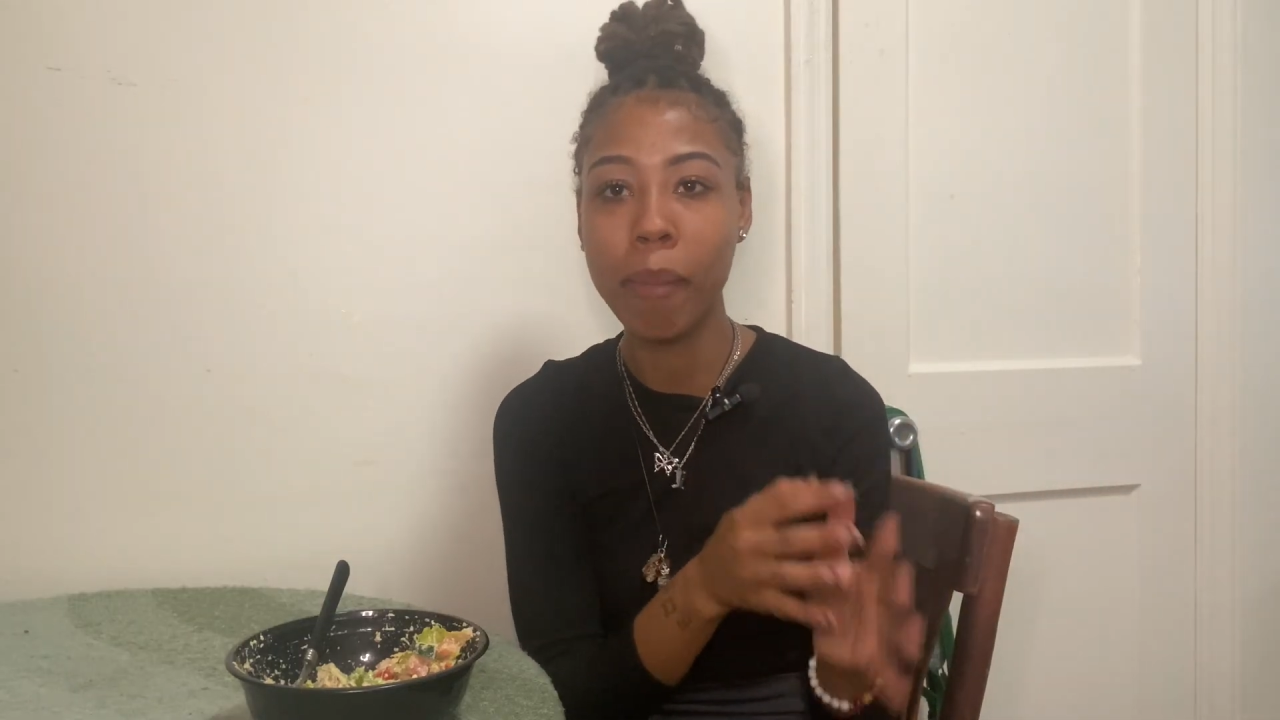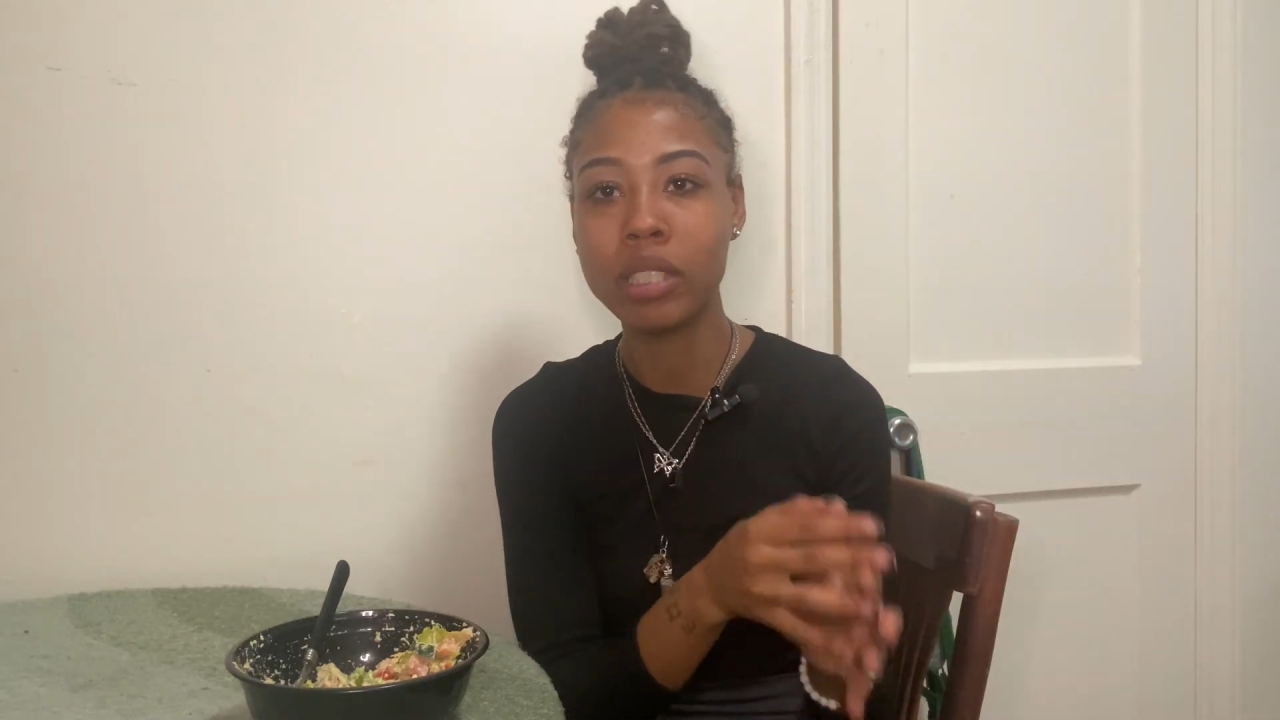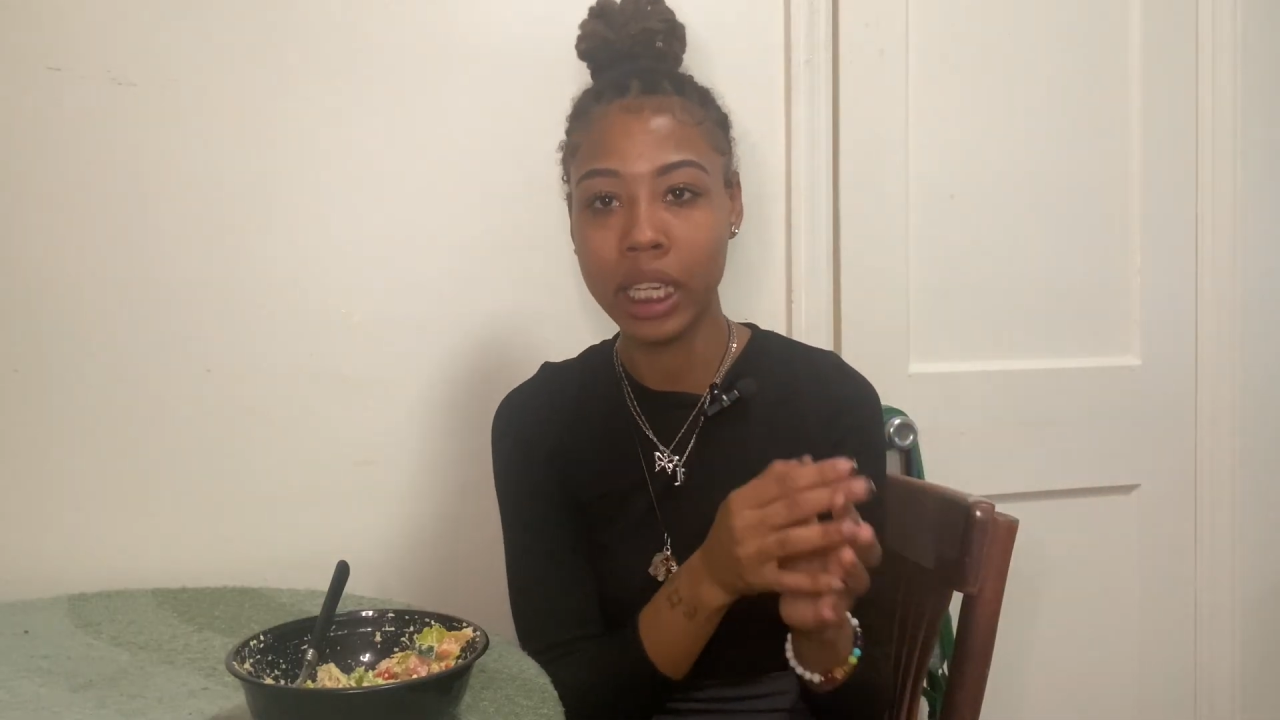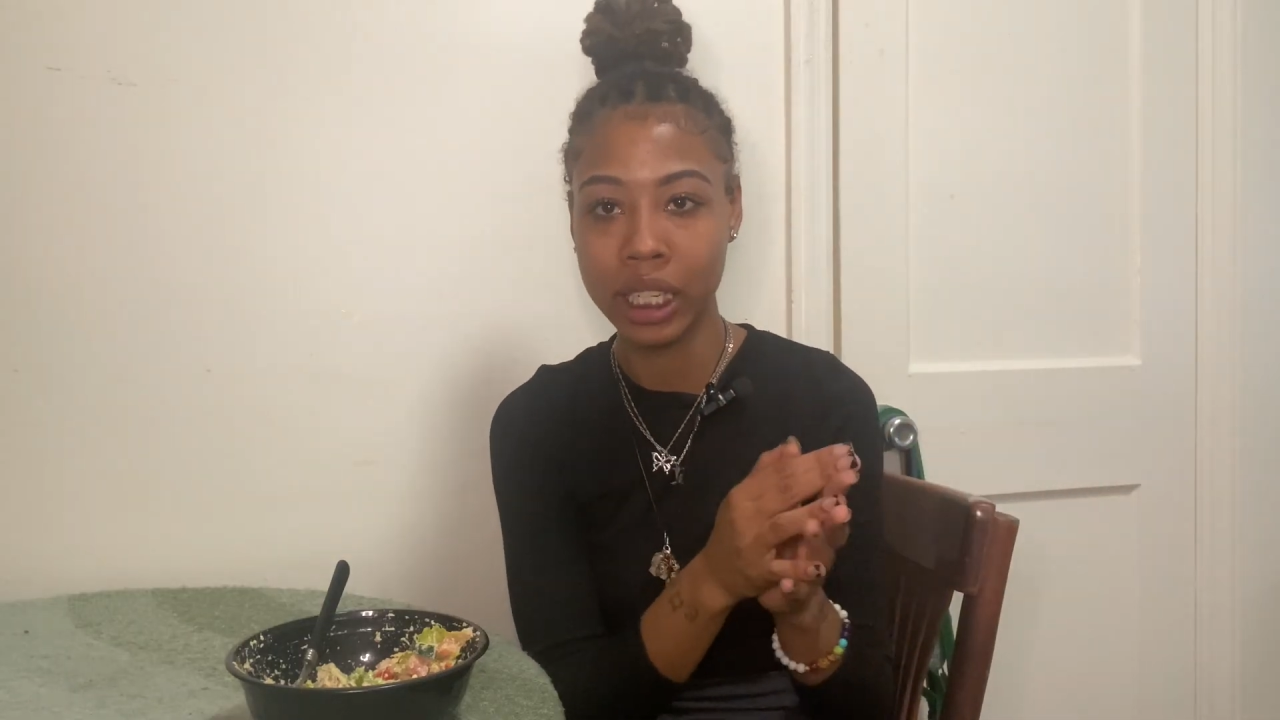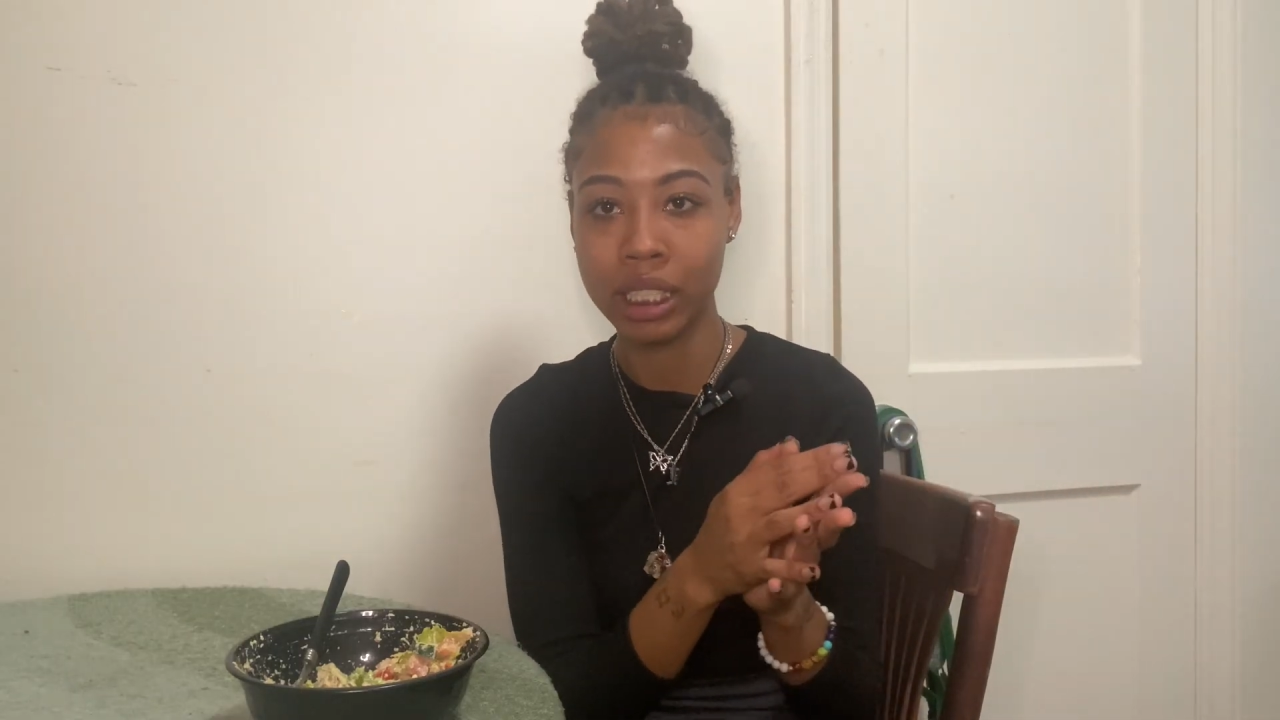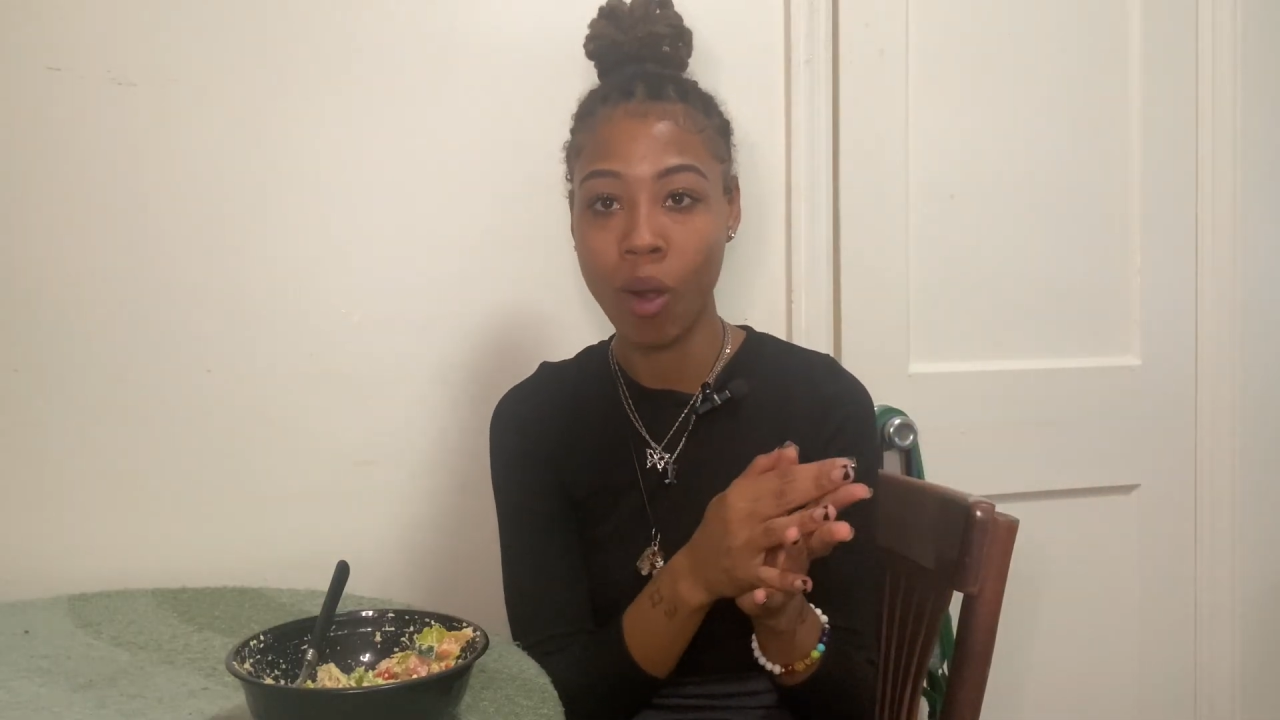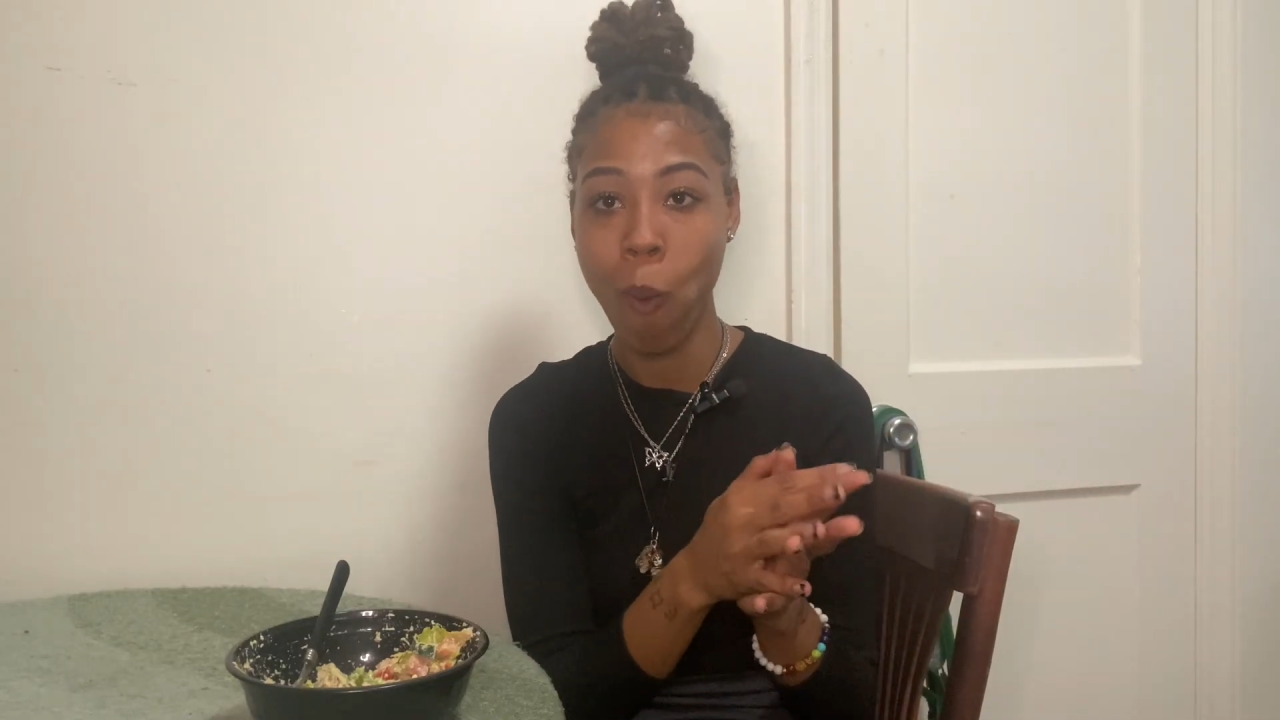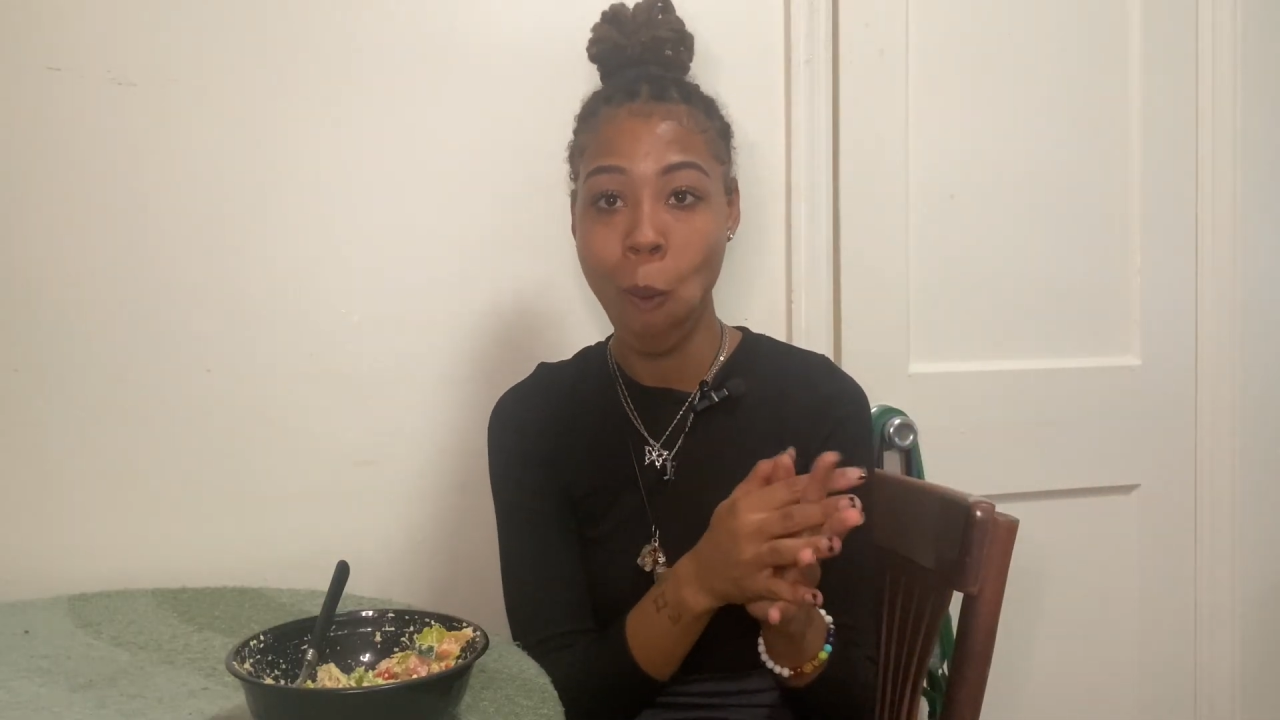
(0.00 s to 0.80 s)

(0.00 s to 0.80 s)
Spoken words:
I'm gonna say this.